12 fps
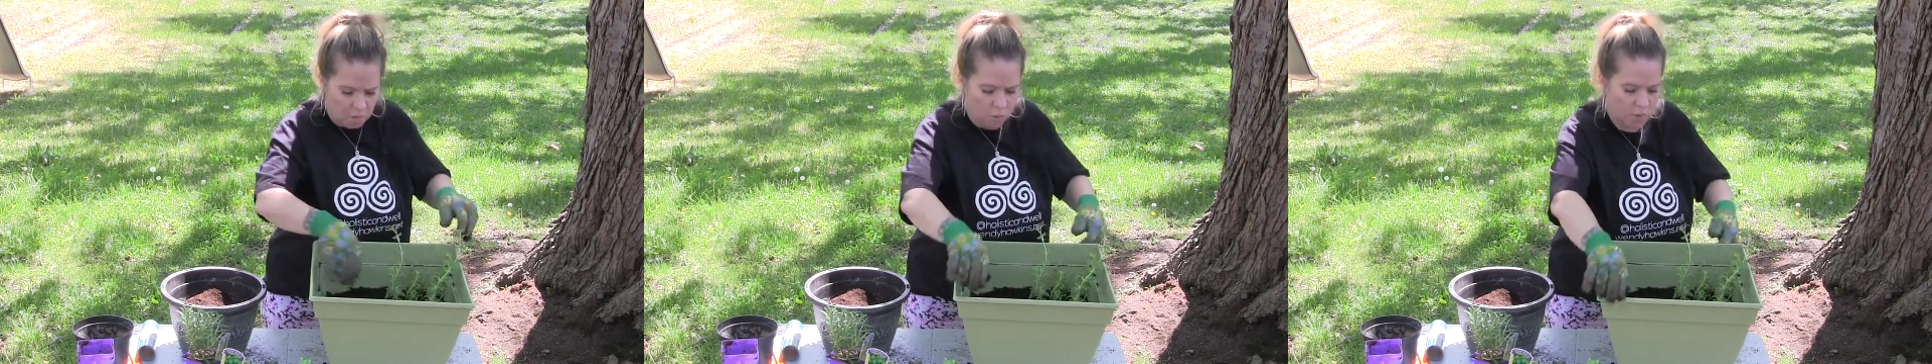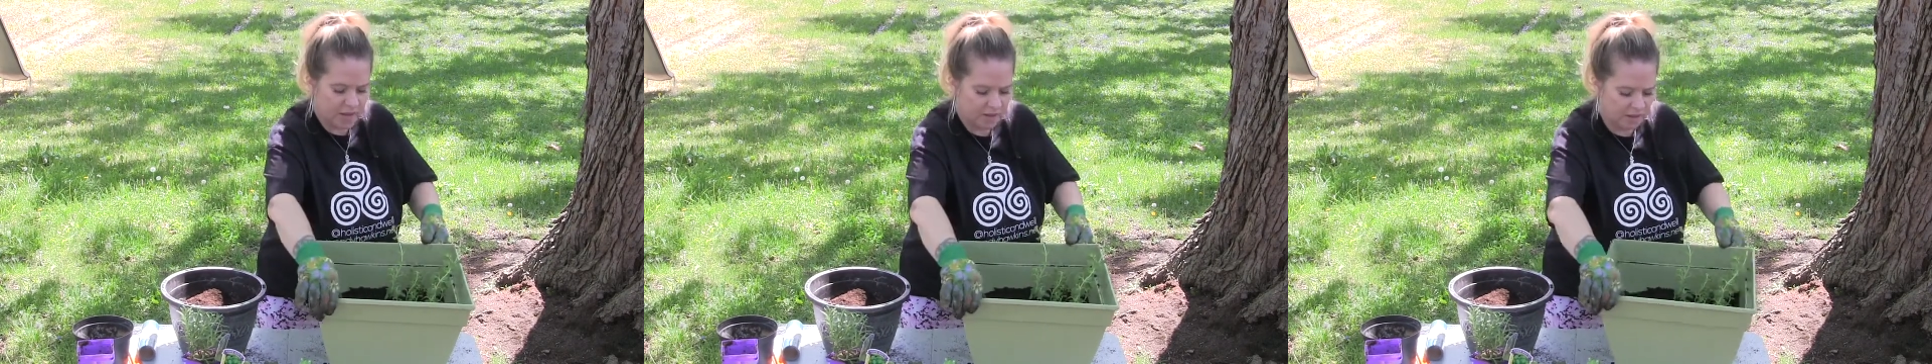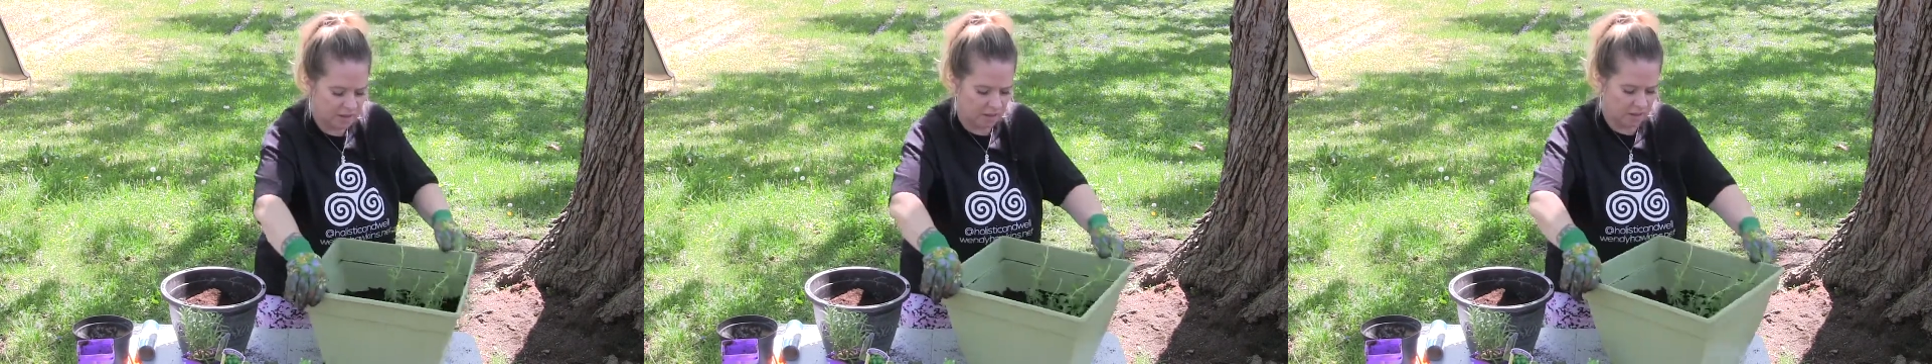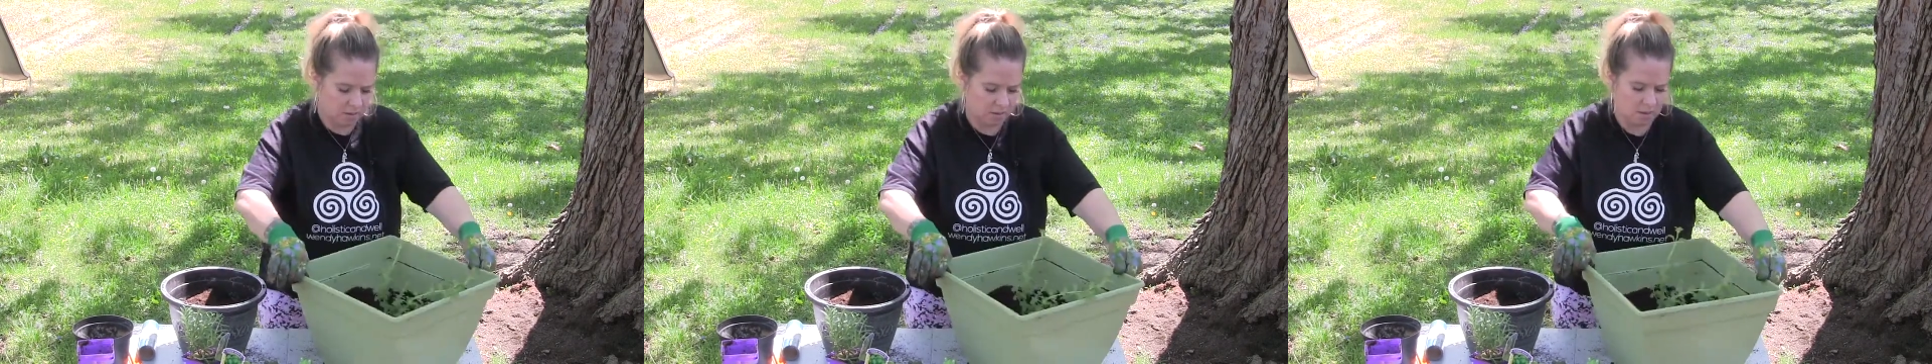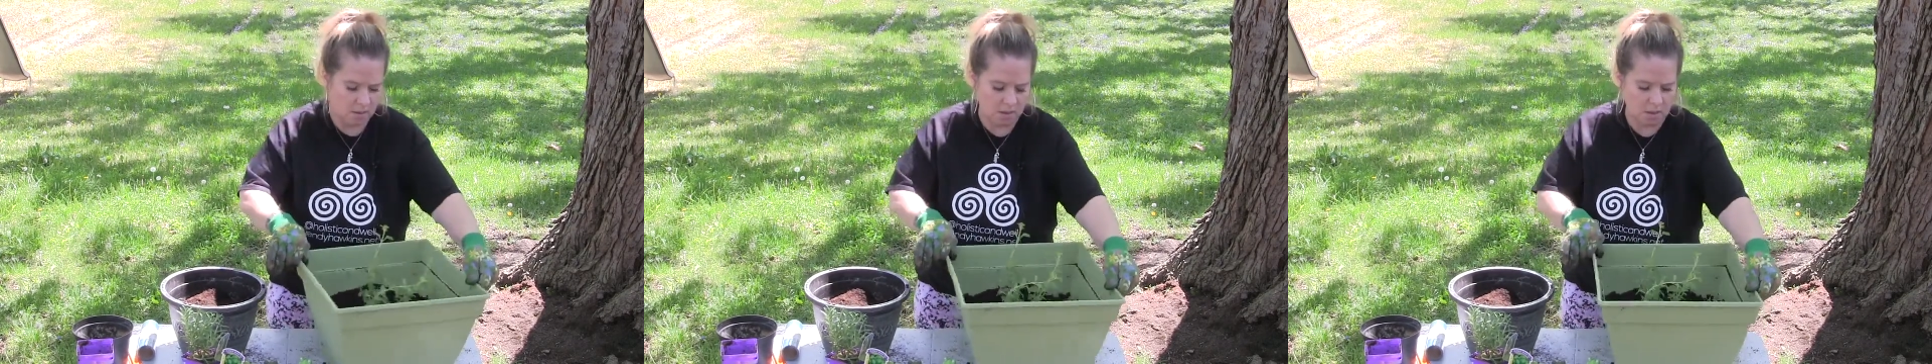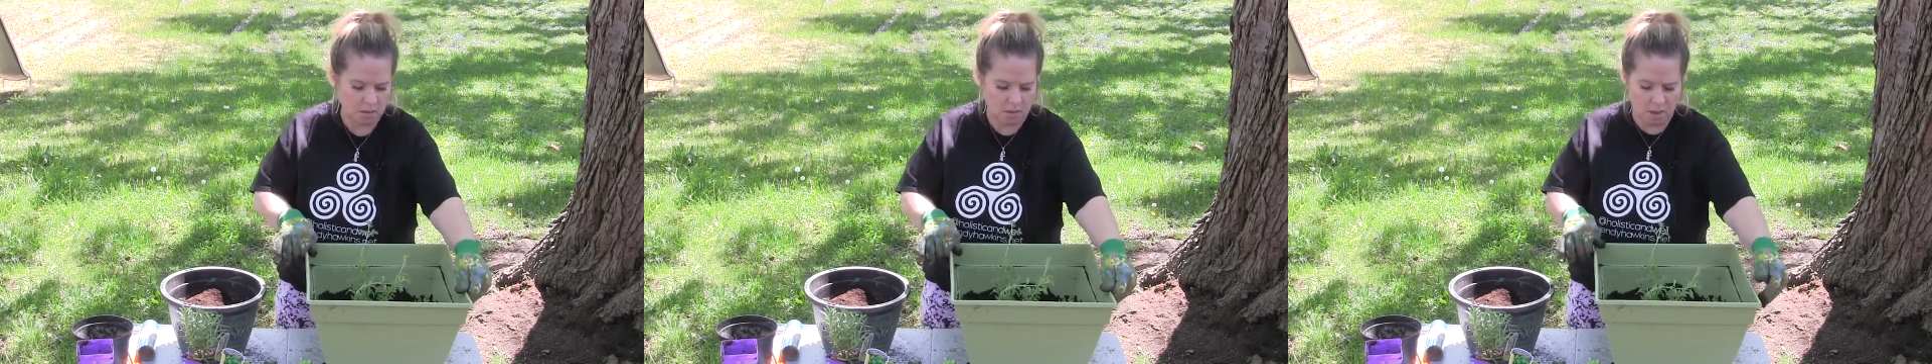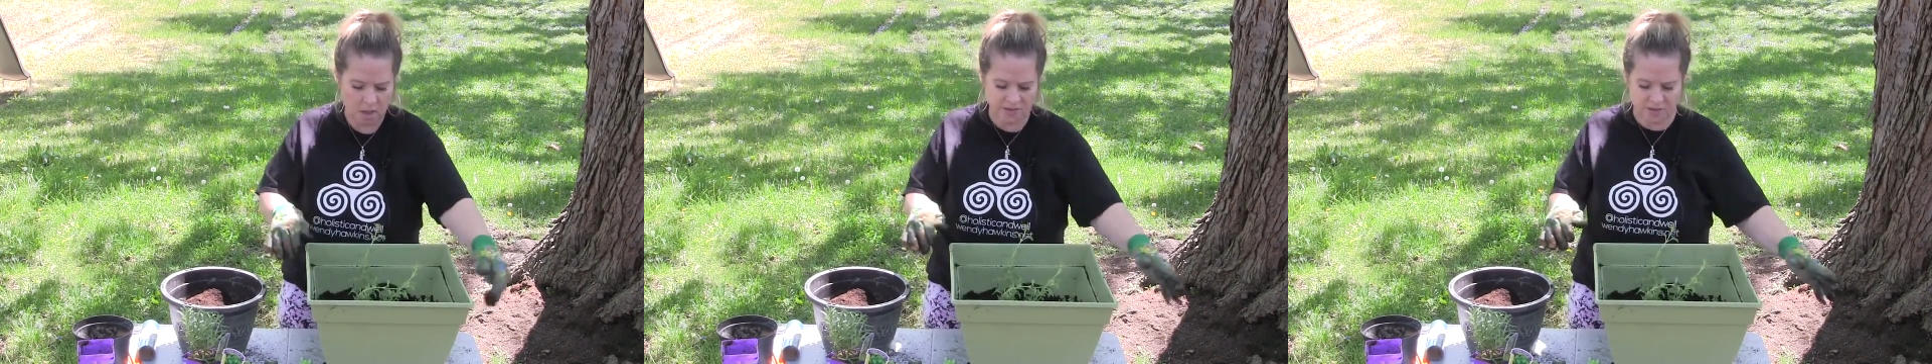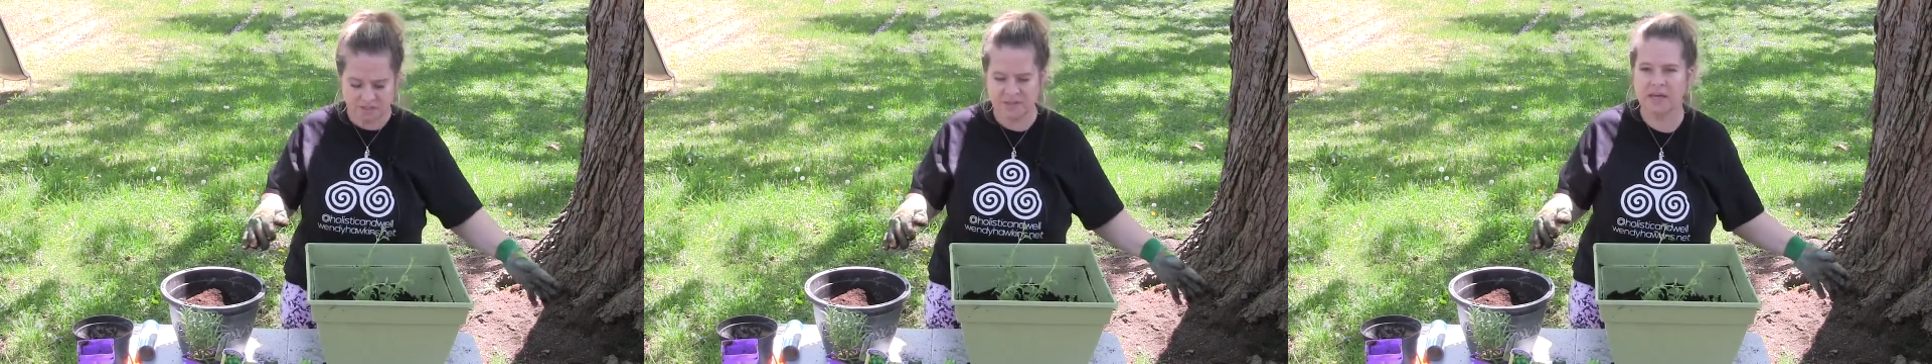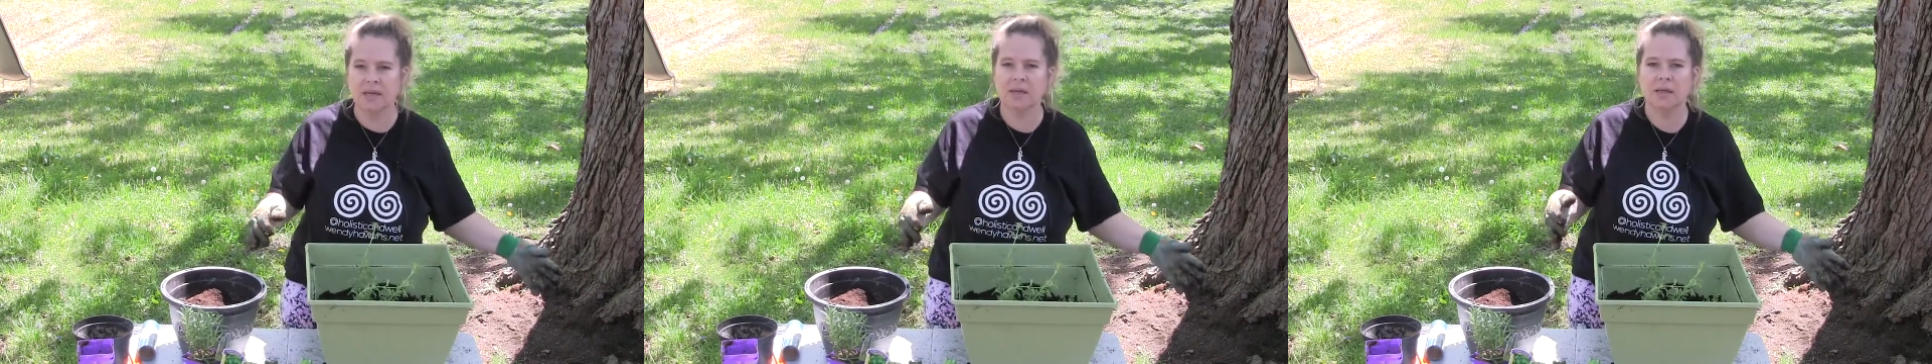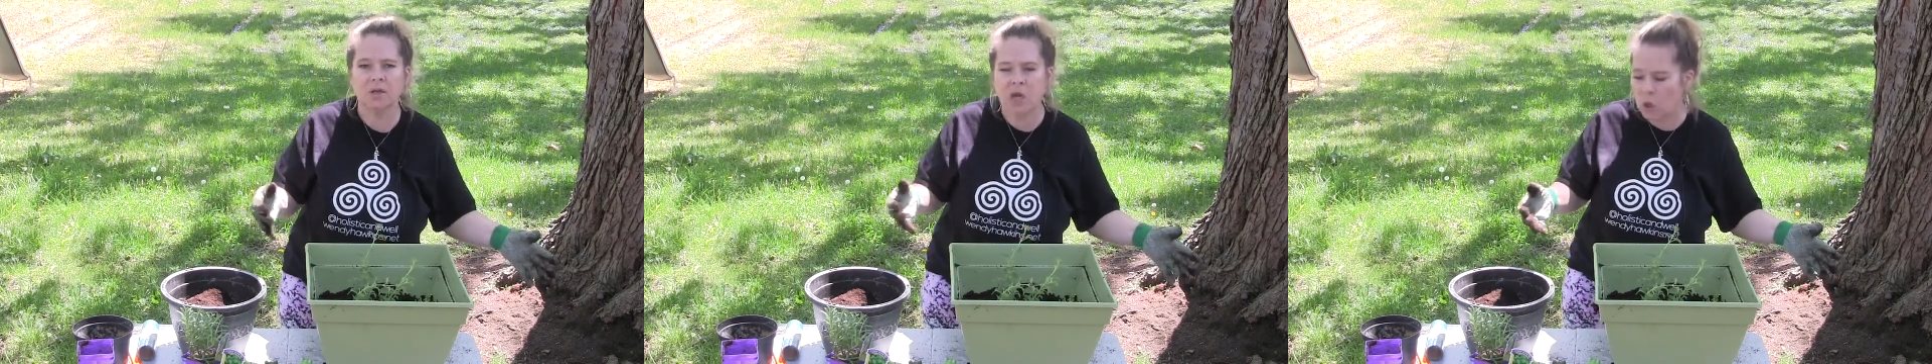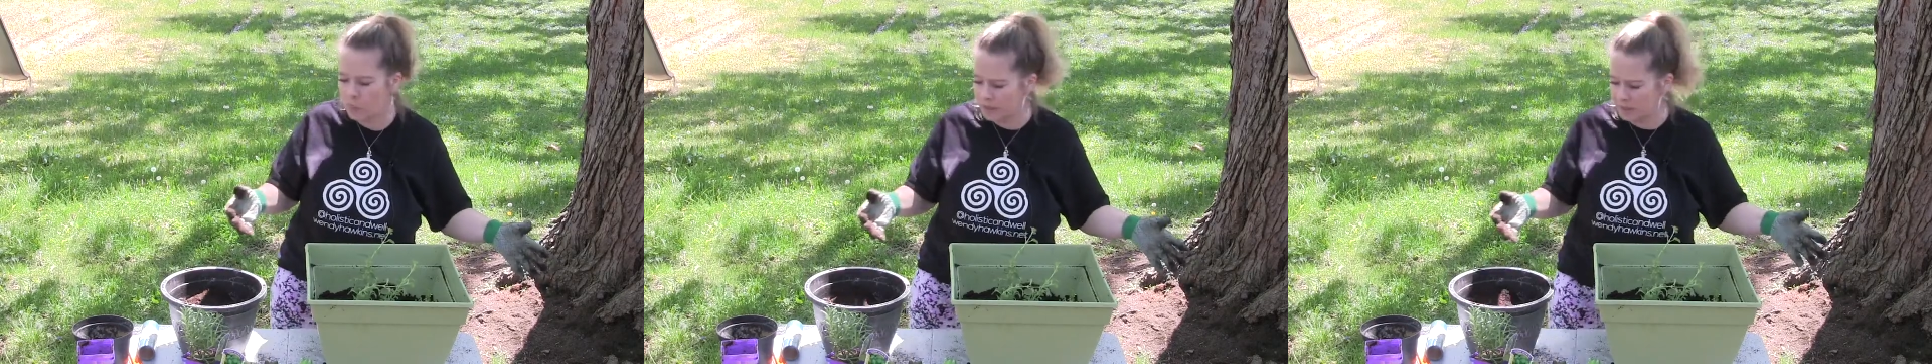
with understanding and knowing